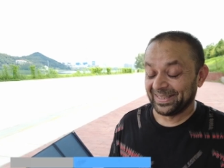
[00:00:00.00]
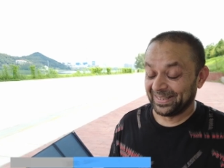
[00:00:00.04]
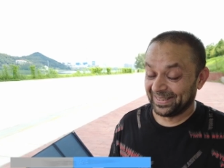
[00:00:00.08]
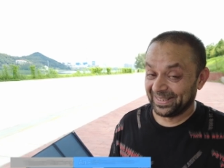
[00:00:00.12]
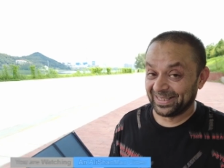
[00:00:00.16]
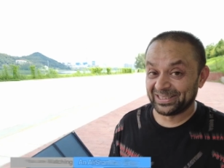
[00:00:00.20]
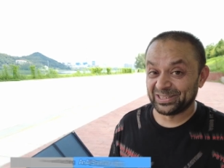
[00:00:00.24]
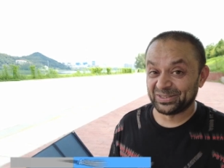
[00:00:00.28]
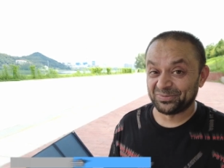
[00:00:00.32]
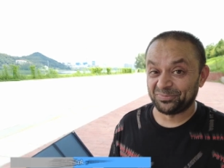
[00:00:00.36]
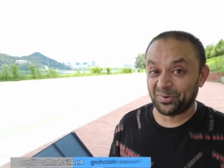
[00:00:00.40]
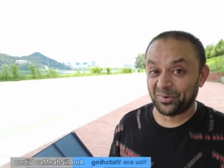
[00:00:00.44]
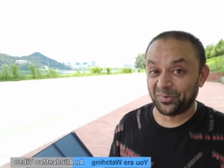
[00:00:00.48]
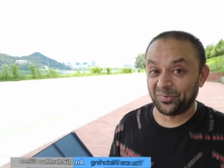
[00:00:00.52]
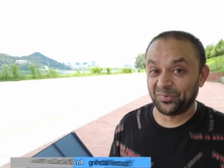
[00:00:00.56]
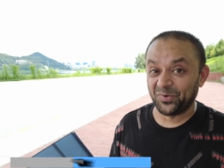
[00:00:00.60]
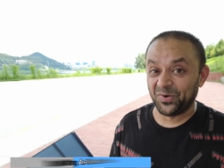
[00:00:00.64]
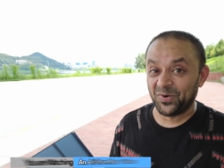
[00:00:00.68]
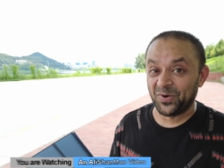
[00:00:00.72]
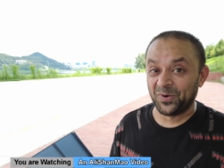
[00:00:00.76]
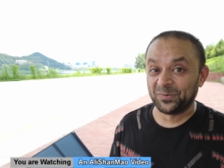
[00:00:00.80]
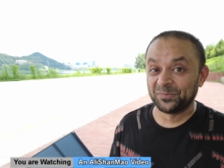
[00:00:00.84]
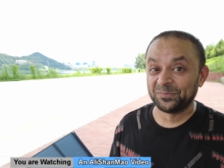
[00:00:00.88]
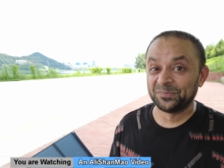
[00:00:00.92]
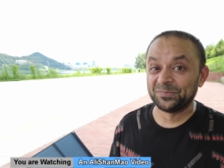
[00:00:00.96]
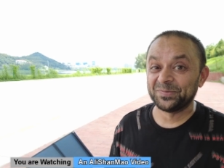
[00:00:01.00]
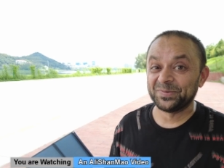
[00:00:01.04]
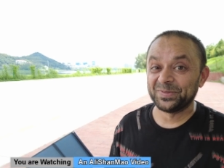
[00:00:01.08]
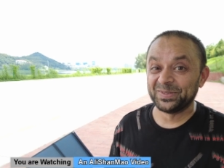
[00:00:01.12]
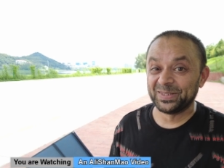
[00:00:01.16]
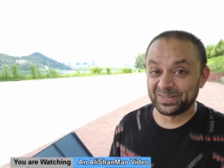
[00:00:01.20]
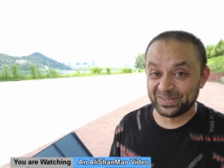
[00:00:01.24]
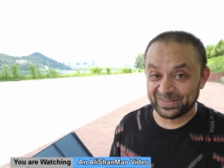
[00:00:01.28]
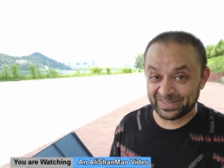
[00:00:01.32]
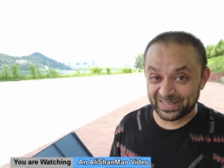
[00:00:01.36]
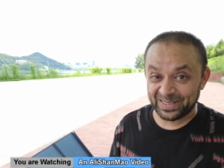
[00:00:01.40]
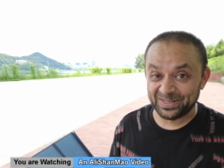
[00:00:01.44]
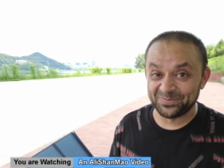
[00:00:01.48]
let's perform
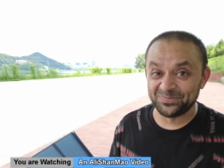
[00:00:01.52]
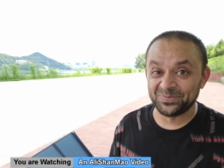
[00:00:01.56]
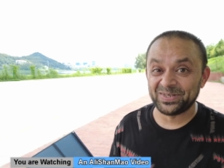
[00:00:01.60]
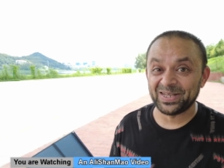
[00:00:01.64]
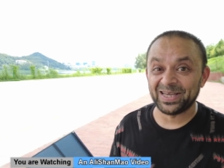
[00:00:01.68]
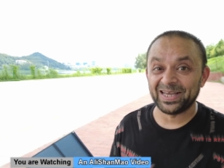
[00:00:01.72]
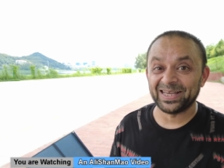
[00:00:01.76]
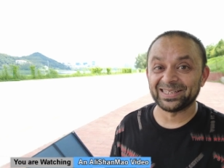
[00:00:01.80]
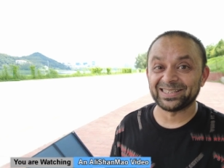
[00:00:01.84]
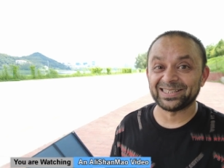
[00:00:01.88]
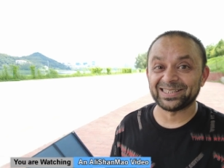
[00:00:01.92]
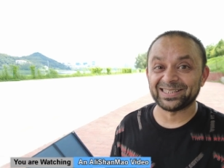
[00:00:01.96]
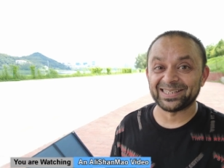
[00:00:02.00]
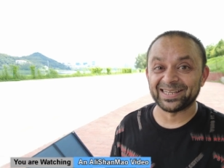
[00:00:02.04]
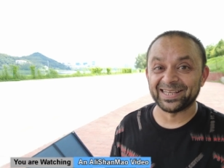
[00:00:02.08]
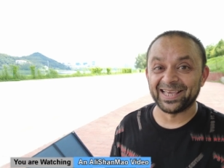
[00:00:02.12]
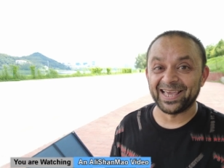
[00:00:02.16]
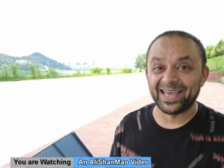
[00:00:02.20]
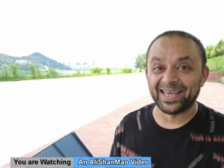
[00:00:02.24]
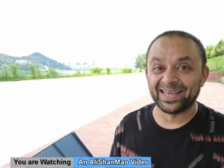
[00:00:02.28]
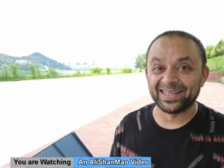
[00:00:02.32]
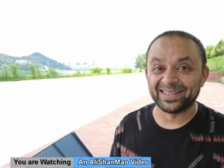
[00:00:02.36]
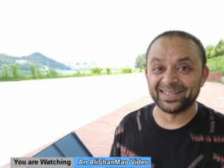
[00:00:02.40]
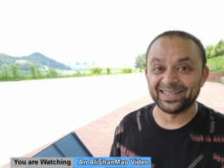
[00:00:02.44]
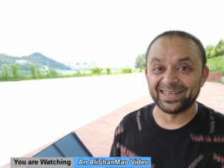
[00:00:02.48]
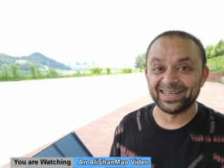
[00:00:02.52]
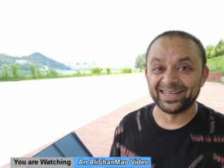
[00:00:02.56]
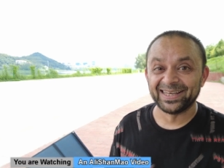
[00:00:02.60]
the same tests again.